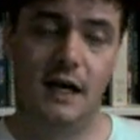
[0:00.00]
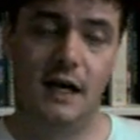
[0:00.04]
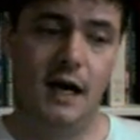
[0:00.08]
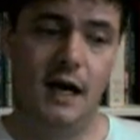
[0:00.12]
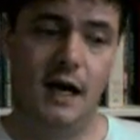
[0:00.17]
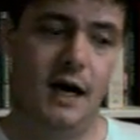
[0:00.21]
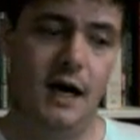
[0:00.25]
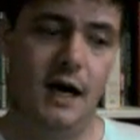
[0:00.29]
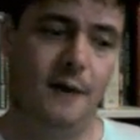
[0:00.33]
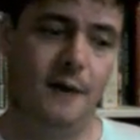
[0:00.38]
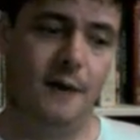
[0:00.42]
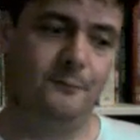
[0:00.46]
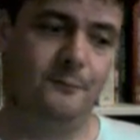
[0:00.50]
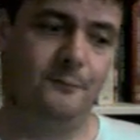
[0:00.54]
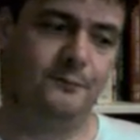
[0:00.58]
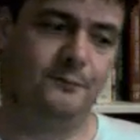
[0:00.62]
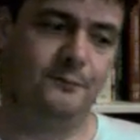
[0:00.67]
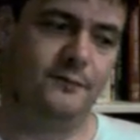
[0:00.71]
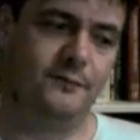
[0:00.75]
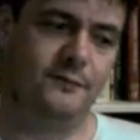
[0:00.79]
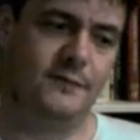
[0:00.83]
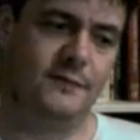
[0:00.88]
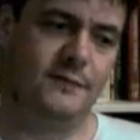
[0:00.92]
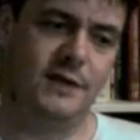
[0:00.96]
Um,
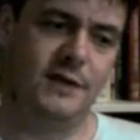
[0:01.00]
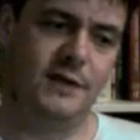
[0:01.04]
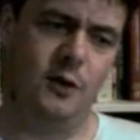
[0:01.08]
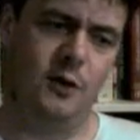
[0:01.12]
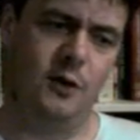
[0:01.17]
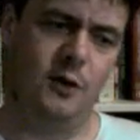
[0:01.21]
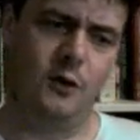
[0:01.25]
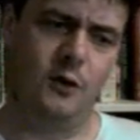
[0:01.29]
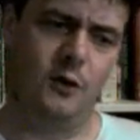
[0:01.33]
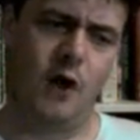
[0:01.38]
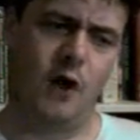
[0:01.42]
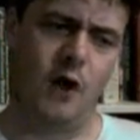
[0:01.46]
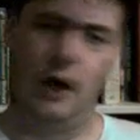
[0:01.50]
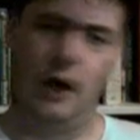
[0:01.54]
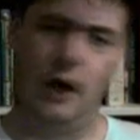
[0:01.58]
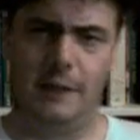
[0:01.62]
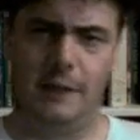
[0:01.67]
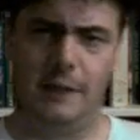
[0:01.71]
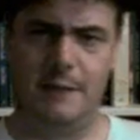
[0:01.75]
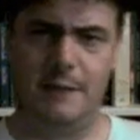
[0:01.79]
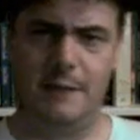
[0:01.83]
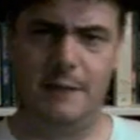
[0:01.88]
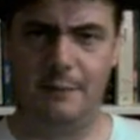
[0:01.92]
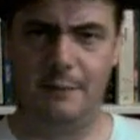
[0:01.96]
you know,
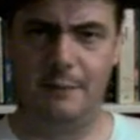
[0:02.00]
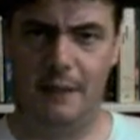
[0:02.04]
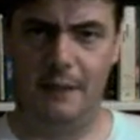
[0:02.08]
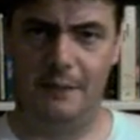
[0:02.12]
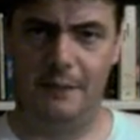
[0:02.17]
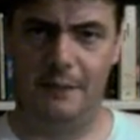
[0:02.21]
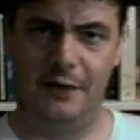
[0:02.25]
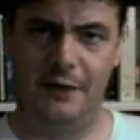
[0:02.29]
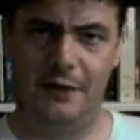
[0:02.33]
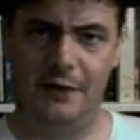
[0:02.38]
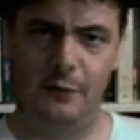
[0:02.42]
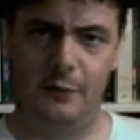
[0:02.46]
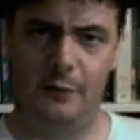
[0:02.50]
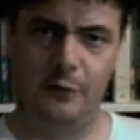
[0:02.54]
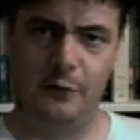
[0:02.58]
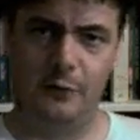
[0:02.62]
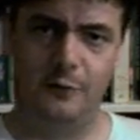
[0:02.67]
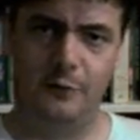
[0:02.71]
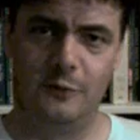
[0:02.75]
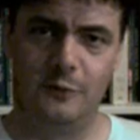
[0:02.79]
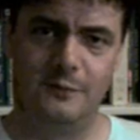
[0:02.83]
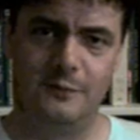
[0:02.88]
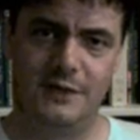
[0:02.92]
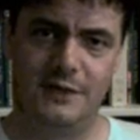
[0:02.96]
calling people up in their
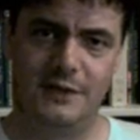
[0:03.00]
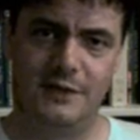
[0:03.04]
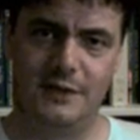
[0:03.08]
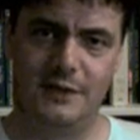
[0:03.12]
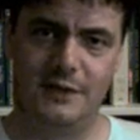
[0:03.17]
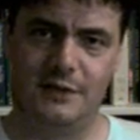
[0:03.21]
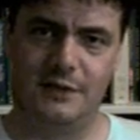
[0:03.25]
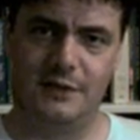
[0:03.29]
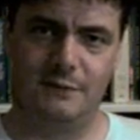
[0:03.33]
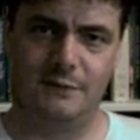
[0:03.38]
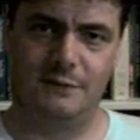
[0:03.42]
rooms to